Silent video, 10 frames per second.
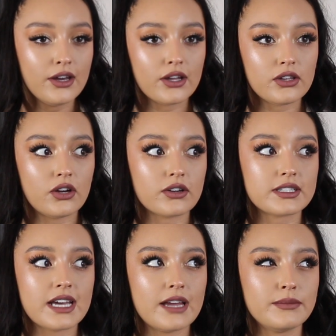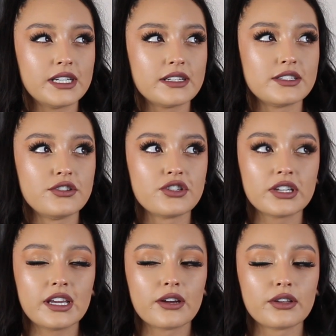a long time, because
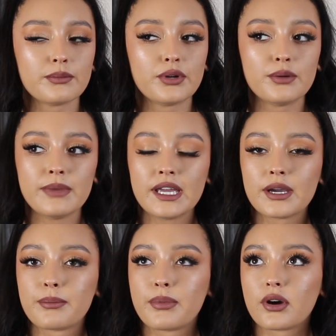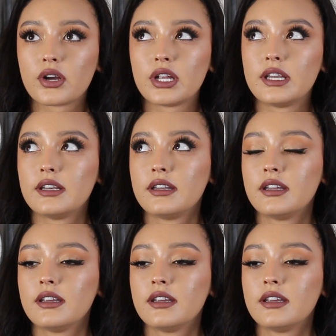usually I only put makeup on